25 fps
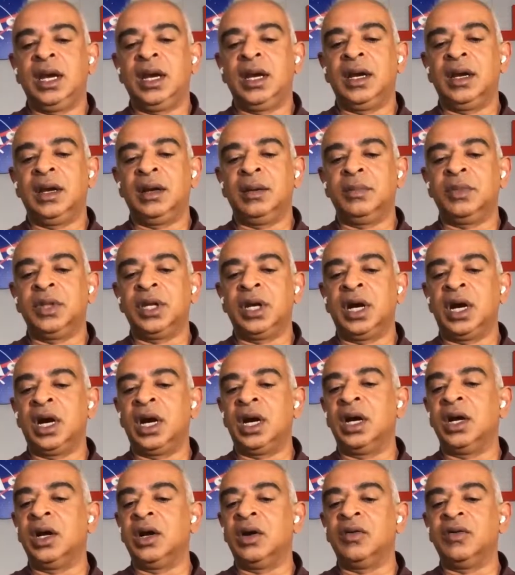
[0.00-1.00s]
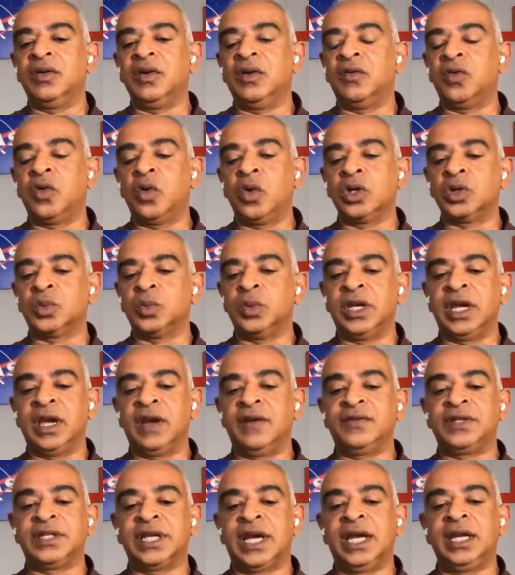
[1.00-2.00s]
There are, of course, we
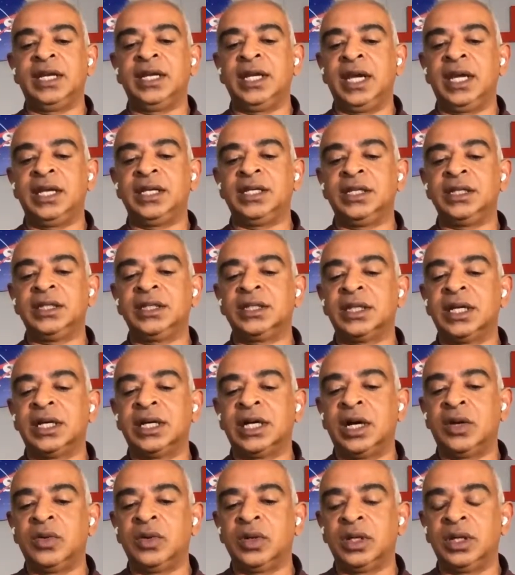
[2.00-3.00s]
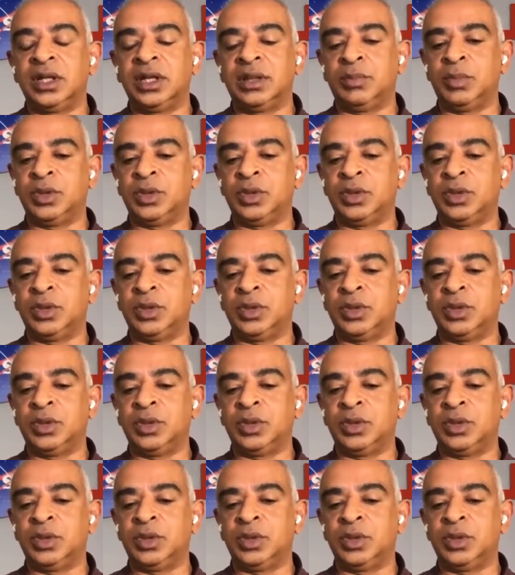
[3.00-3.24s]
have tide gauges around the Earth,